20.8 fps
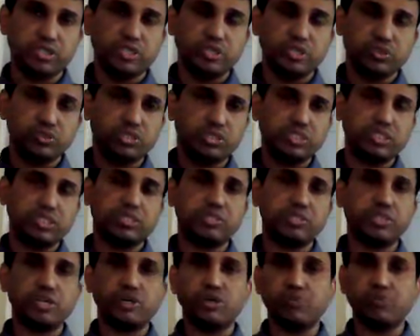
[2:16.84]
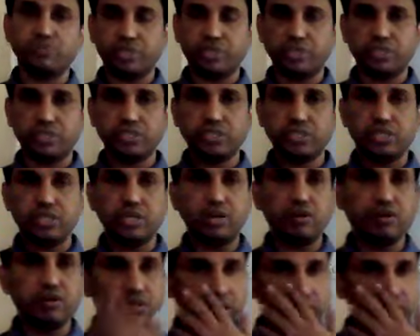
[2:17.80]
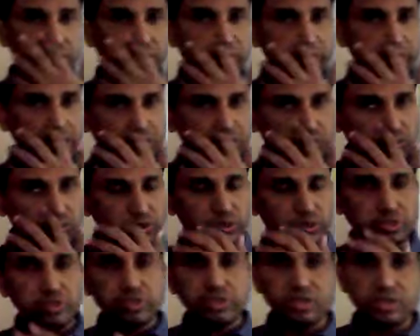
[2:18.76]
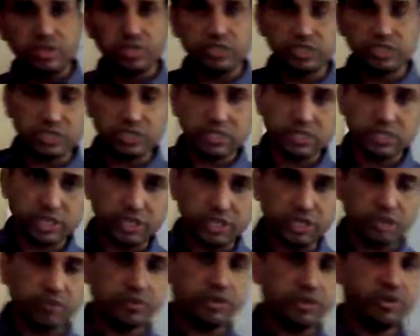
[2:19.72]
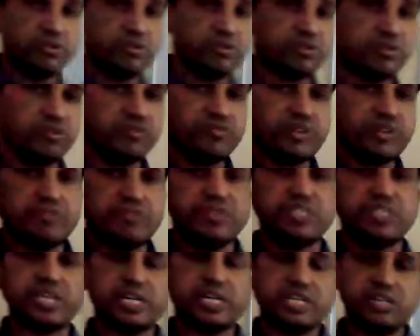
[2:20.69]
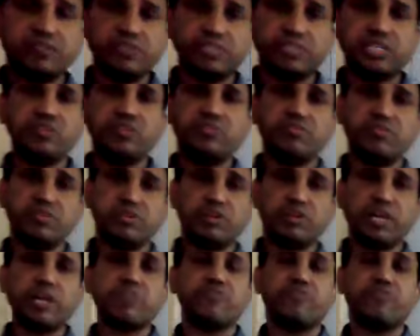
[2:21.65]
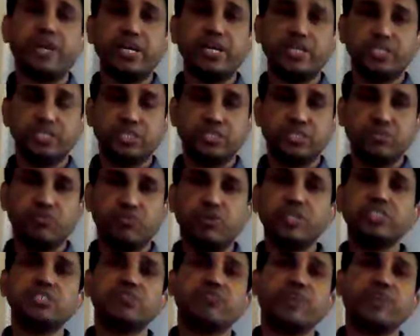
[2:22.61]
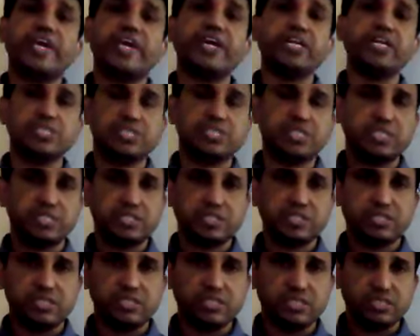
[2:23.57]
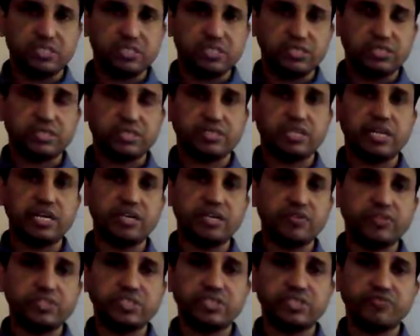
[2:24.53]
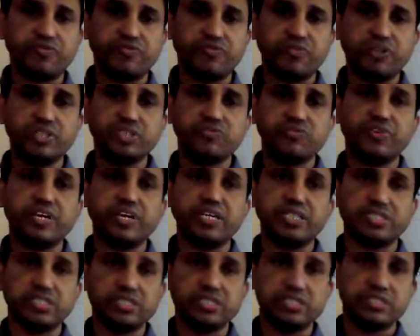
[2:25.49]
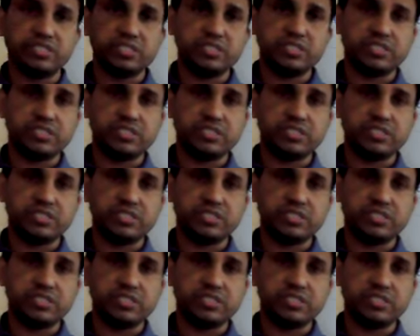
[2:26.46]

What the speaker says: So these are the three components. Now coming to these are the three components. Now when we started with like phase, what is phase? Can anyone say what is phase?